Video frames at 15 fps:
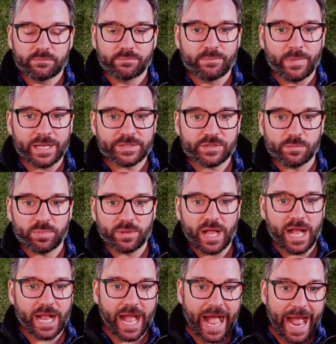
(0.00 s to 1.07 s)
monster
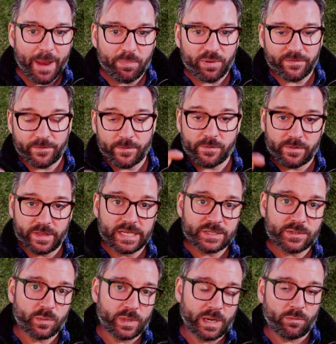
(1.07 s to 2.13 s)
block. I prefer this
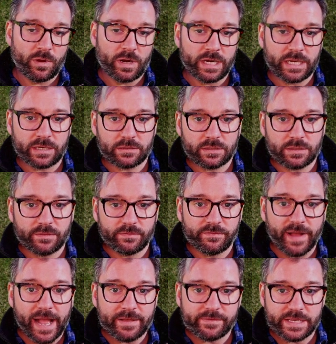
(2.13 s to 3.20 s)
when I'm running
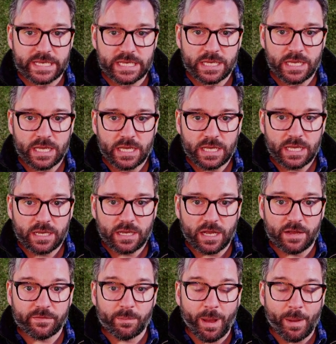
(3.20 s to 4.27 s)
5e
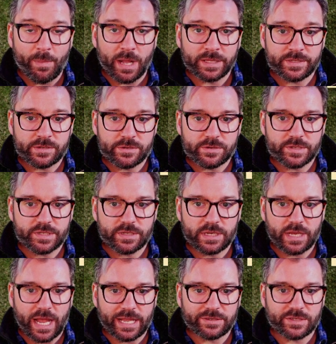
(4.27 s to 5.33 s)
for my monsters.
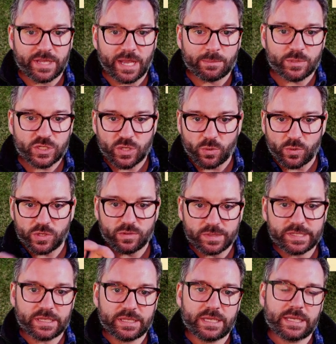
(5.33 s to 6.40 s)
I'm so used
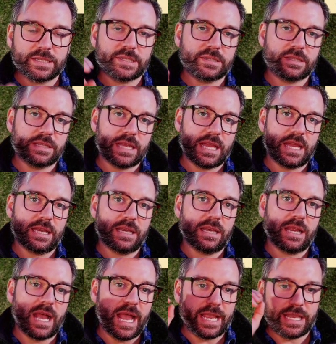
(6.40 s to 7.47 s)
to this that
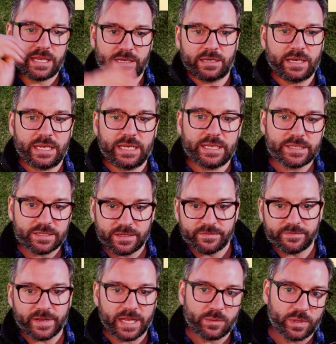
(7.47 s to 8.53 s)
I can easily
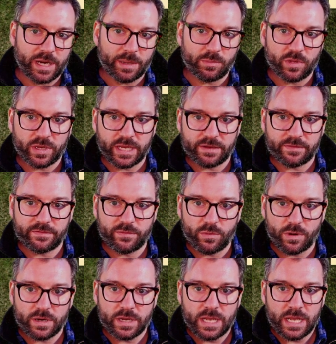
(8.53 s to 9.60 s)
find what I'm looking
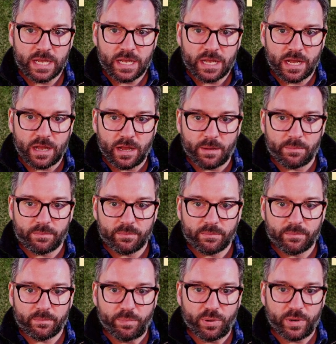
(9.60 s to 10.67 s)
for.
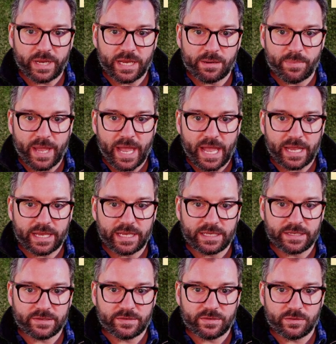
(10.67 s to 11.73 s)
Putting it back
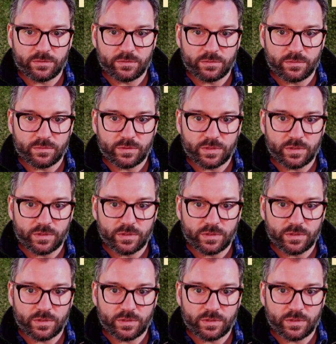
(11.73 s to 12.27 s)
into,